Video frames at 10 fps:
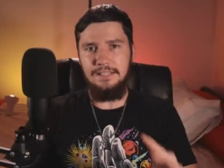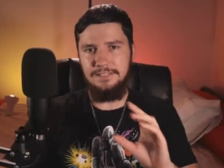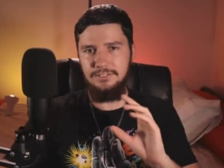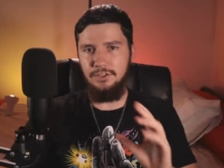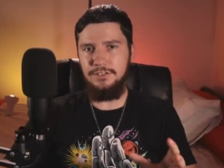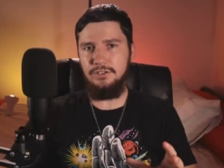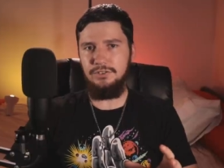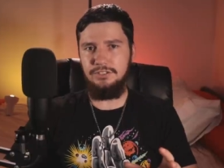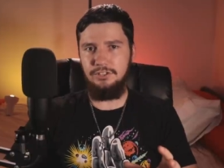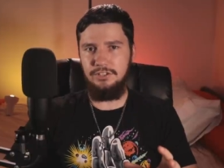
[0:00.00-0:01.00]
It's not the
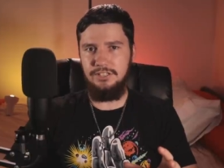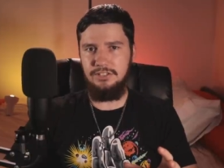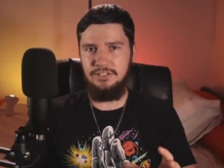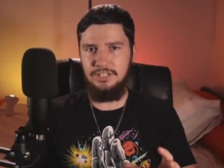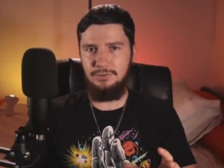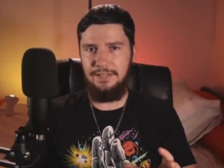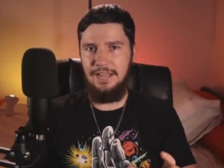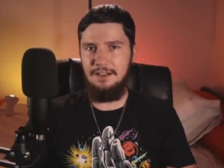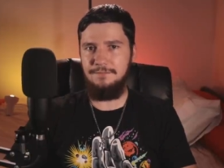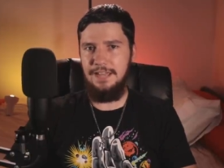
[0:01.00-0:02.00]
only search engine deal they
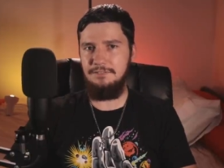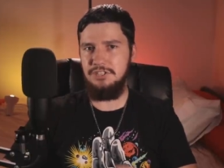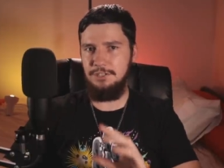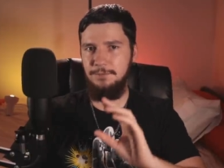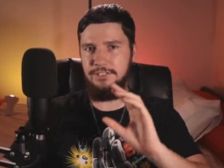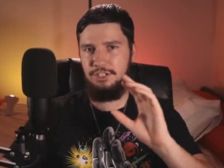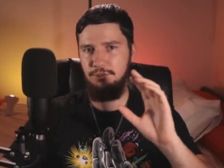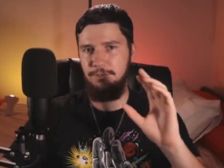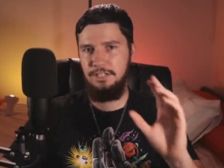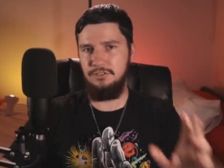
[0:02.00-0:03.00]
have. They have a different deal
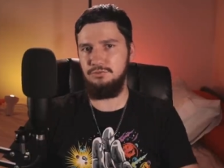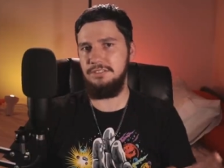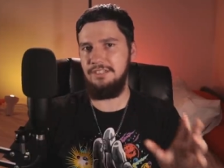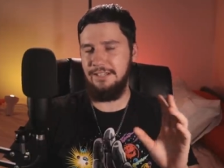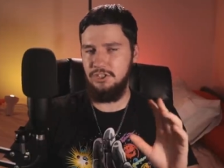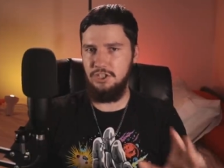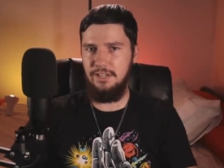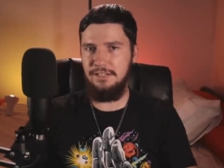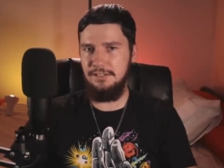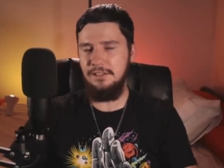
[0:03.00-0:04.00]
for countries like
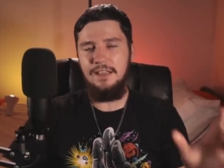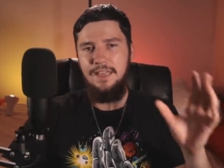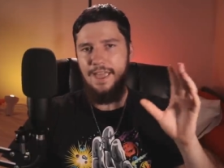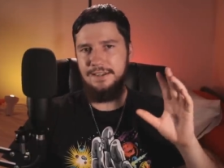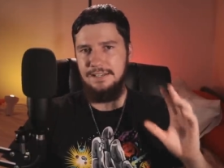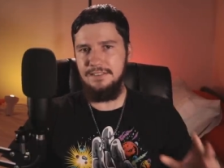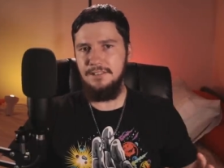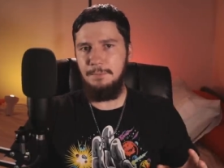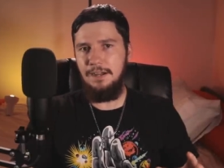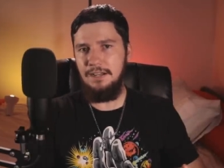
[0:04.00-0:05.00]
China, and in
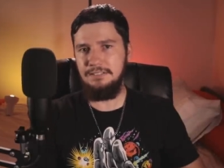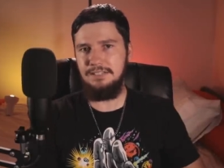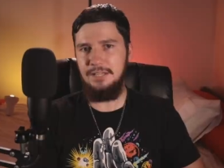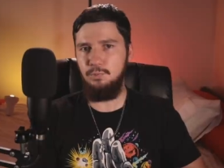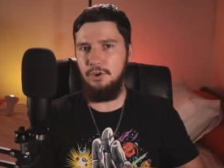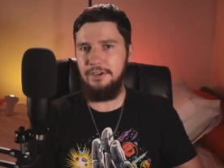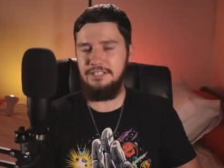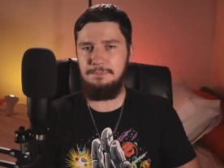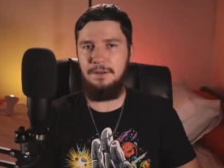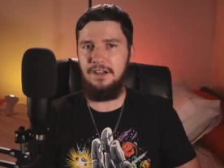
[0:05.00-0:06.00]
the past, they were
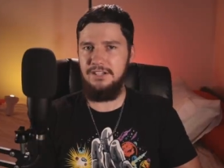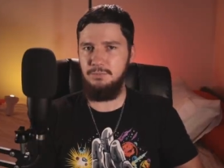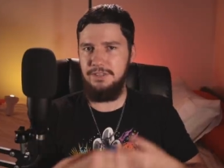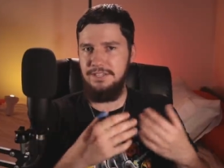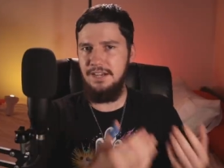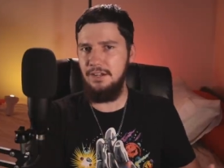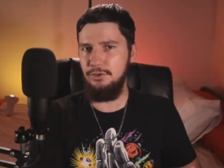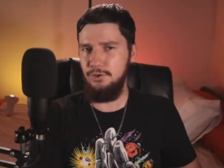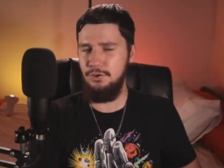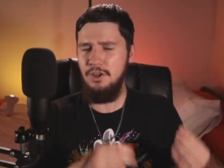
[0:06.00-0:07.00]
actually partnered with
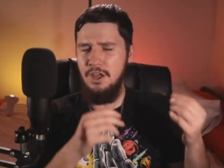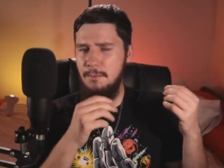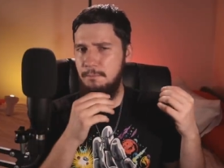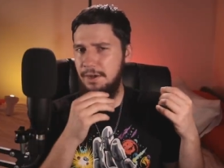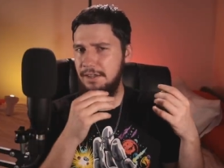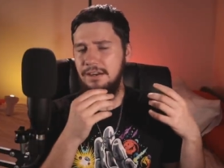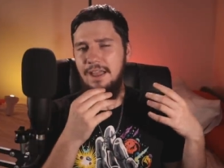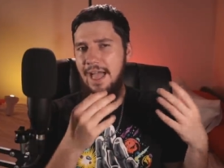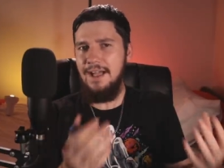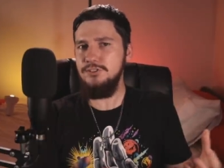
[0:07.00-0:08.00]
Yahoo, but
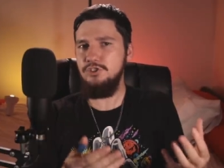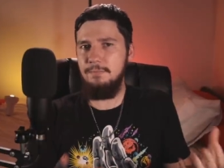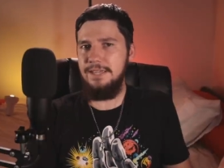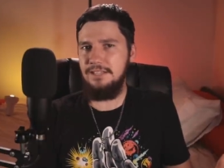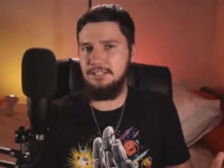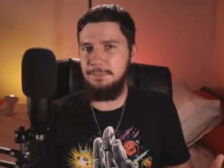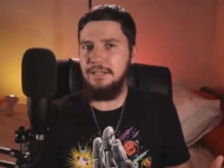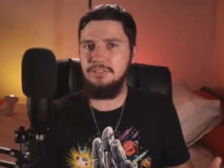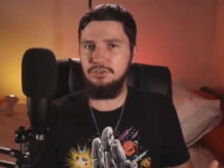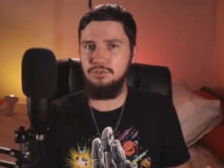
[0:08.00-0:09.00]
as you may
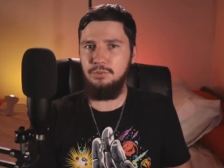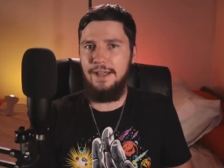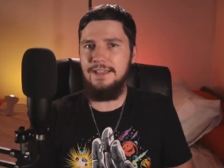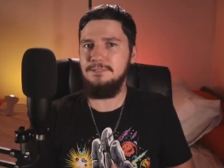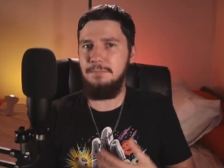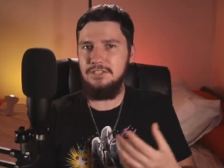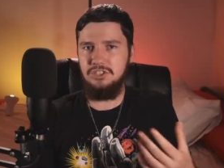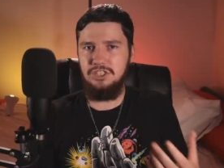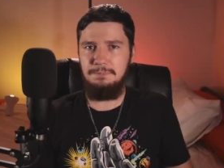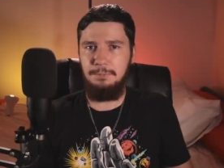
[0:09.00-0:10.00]
expect, Google has much
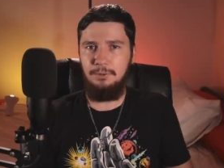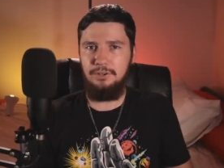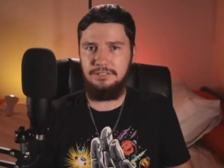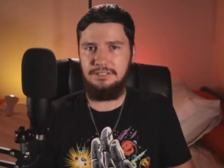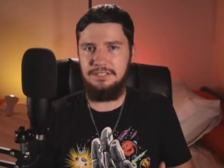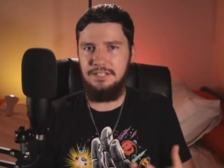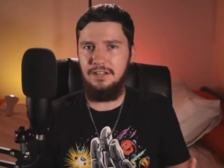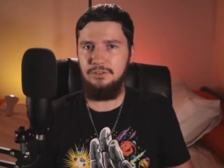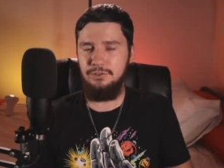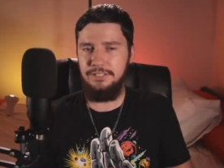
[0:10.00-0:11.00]
deeper pockets than
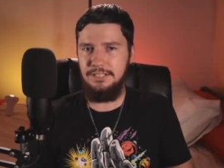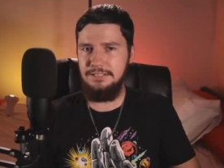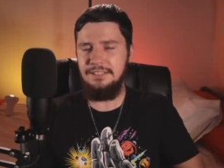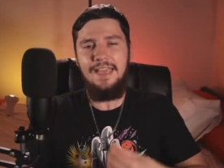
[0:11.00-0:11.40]
Yahoo does